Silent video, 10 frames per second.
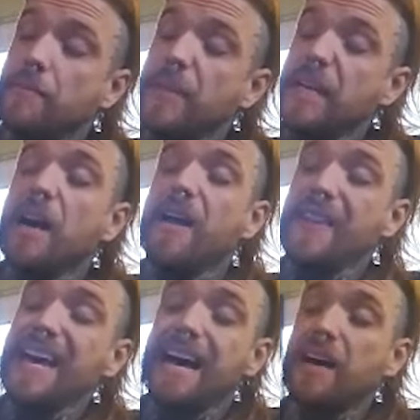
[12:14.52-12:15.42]

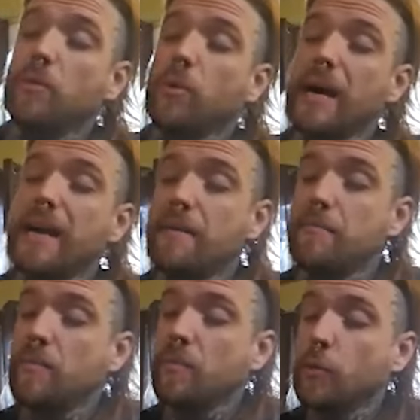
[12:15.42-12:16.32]
Beyond that, why
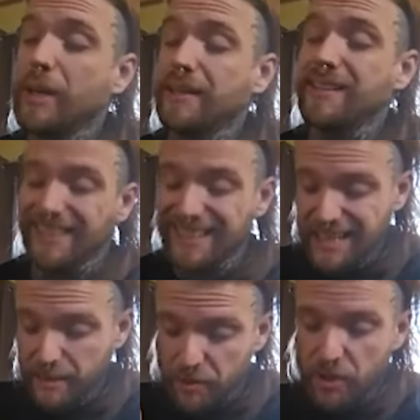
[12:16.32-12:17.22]
I'm willing to
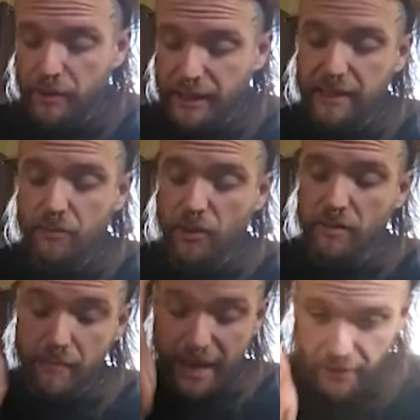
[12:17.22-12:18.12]
keep doing it
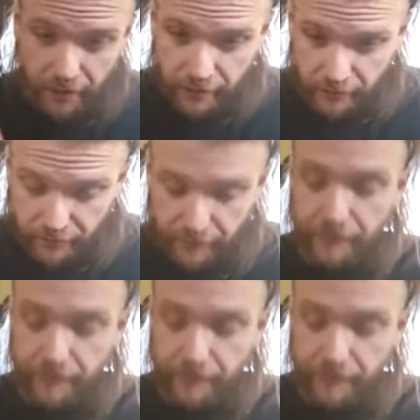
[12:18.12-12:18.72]
with metal